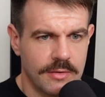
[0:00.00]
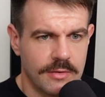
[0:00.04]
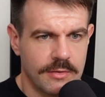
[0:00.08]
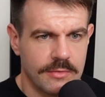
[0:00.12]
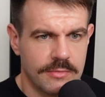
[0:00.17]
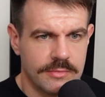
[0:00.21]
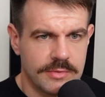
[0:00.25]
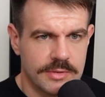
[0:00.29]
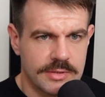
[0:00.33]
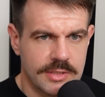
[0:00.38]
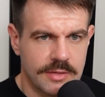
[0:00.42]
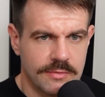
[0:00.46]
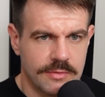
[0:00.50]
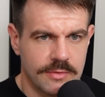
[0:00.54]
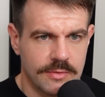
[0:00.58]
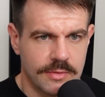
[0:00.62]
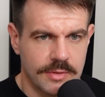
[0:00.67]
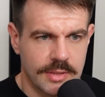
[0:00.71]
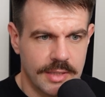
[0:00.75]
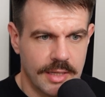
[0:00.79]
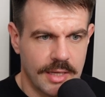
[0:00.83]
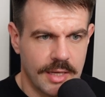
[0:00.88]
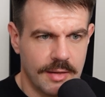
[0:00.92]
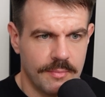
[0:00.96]
I'll just have a
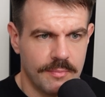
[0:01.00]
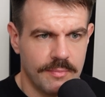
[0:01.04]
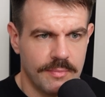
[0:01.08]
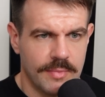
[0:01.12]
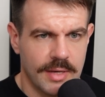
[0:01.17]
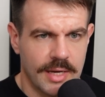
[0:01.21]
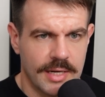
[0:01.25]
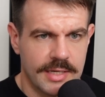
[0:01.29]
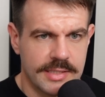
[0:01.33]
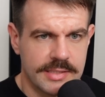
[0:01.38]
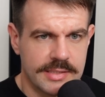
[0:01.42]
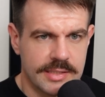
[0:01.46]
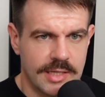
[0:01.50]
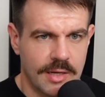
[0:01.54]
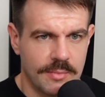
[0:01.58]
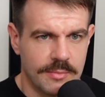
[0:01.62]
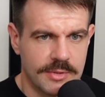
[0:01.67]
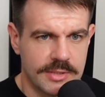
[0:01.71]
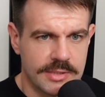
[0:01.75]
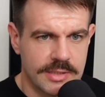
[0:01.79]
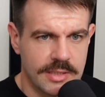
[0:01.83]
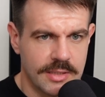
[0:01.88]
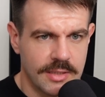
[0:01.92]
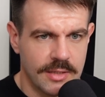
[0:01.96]
look um, at his
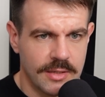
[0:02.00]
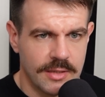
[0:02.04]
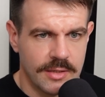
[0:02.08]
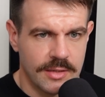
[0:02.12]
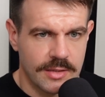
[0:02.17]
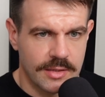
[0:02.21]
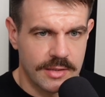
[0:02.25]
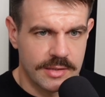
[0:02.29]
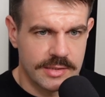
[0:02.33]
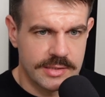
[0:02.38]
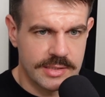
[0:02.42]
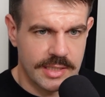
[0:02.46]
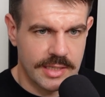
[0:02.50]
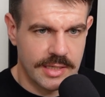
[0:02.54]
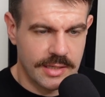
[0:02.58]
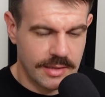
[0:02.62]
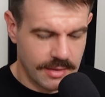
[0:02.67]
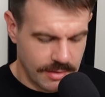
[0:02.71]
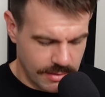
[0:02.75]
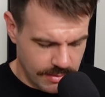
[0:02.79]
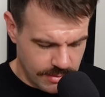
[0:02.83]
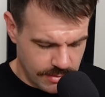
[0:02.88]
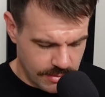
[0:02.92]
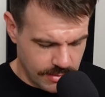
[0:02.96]
numbers because
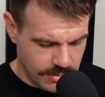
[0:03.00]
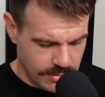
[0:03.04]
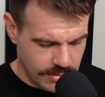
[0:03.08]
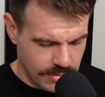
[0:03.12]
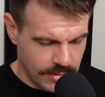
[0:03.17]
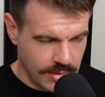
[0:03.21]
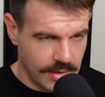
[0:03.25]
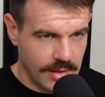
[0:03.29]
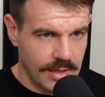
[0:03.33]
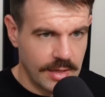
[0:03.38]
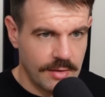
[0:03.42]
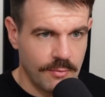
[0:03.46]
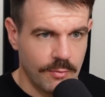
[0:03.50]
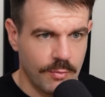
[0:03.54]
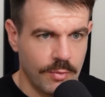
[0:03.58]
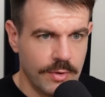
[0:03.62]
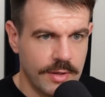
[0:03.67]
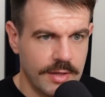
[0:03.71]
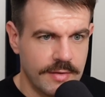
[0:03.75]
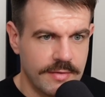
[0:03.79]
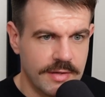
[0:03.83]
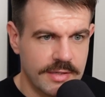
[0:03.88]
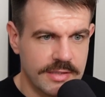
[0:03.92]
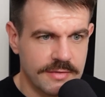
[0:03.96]
yeah. It,
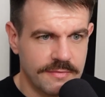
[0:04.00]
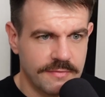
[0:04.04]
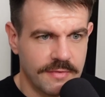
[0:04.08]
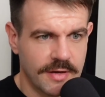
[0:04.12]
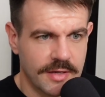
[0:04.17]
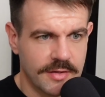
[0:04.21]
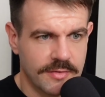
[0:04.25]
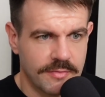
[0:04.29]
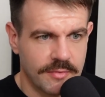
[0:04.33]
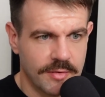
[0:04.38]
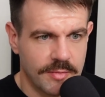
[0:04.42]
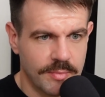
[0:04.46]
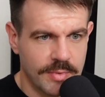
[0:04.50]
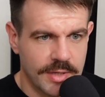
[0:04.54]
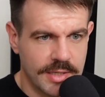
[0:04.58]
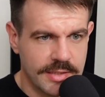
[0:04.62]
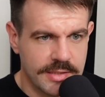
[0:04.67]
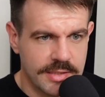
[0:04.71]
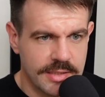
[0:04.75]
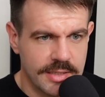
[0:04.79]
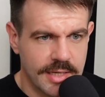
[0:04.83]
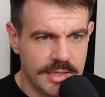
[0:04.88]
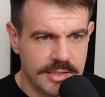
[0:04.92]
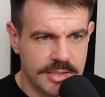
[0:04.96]
it does factor in, but he
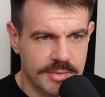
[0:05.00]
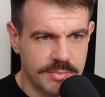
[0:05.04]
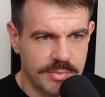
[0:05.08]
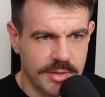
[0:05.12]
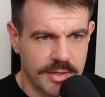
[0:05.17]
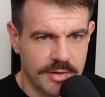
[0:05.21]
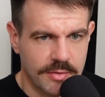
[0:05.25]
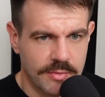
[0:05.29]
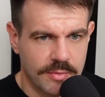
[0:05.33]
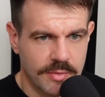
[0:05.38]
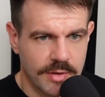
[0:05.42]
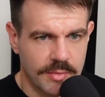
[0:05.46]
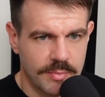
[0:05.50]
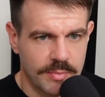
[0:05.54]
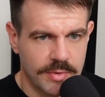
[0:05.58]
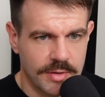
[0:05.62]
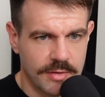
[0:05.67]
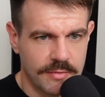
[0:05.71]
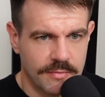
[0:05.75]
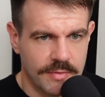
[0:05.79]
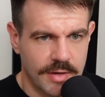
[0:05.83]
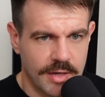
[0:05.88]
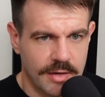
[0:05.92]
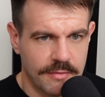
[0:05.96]
did actually play quite a bit
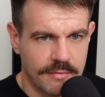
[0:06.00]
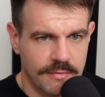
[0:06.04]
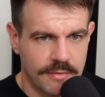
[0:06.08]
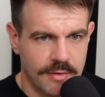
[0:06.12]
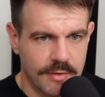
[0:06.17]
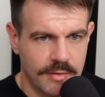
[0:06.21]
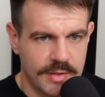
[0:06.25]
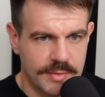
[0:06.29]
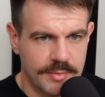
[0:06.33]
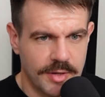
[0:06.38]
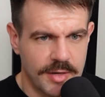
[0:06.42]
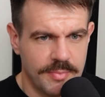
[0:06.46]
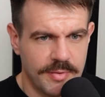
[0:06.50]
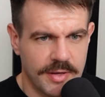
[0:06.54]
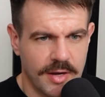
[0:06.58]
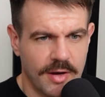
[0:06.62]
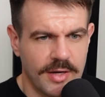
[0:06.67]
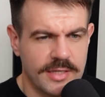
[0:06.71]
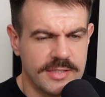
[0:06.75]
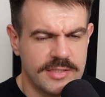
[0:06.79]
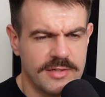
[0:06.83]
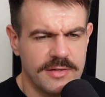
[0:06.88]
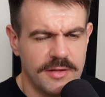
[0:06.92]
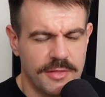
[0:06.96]
of AFL. He only played. Oh,
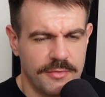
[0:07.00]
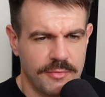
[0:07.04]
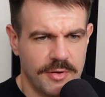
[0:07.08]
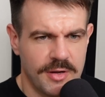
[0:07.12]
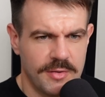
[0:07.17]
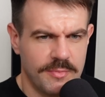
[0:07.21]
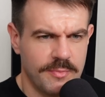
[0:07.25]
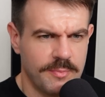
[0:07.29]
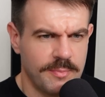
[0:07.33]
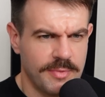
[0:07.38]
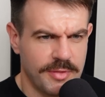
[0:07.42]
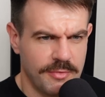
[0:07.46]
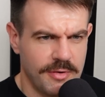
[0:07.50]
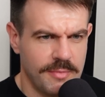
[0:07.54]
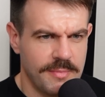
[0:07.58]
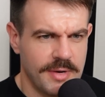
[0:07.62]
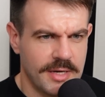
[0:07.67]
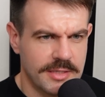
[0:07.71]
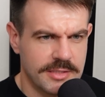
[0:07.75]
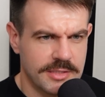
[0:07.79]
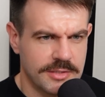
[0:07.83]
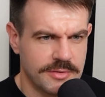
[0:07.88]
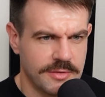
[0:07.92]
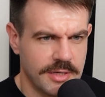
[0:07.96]
it's only three three
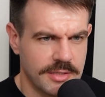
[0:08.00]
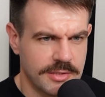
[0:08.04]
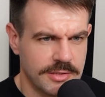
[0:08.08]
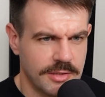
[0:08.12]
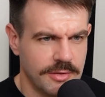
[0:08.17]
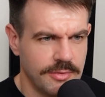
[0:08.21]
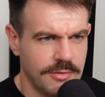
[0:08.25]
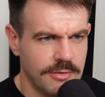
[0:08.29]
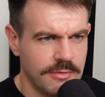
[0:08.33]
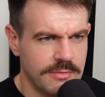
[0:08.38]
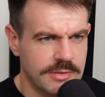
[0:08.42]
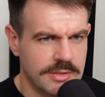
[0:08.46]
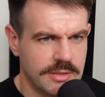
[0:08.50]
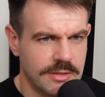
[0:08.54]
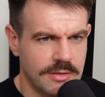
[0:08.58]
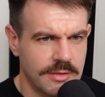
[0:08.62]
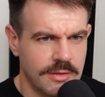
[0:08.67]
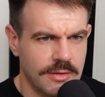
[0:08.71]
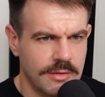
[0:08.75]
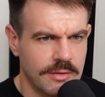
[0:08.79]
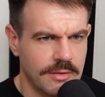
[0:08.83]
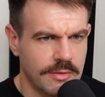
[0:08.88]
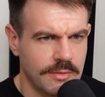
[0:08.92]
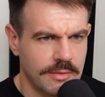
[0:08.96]
match stretch. I thought it was a
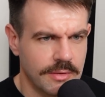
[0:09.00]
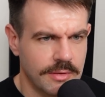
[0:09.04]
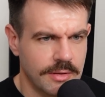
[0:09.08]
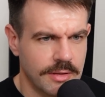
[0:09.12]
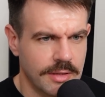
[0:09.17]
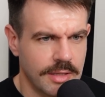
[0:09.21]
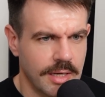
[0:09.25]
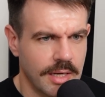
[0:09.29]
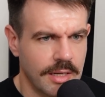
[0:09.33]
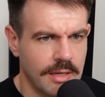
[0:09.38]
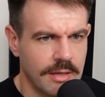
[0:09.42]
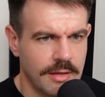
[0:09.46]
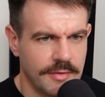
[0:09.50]
lot longer than that.